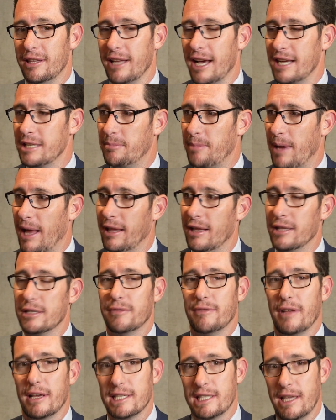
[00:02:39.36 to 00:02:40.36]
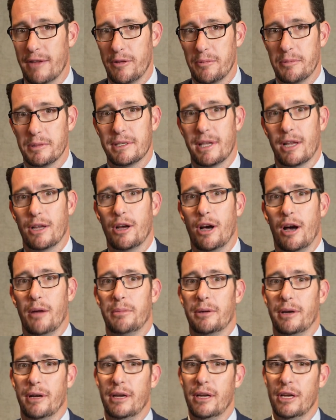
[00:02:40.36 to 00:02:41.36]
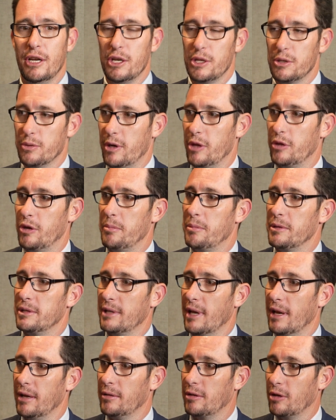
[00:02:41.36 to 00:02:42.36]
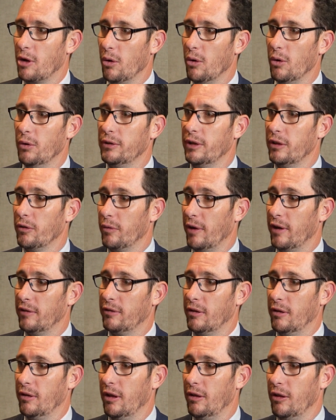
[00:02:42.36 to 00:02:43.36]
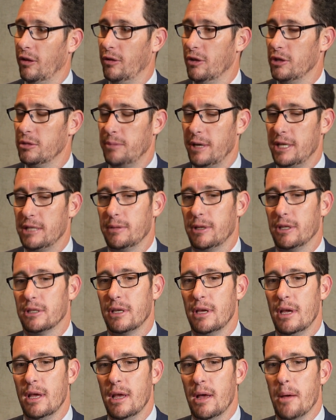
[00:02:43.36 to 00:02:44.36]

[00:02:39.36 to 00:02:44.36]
the nice balance of like seventy percent copper, twenty-three percent yeah. gold, and the rest of the, those base metals.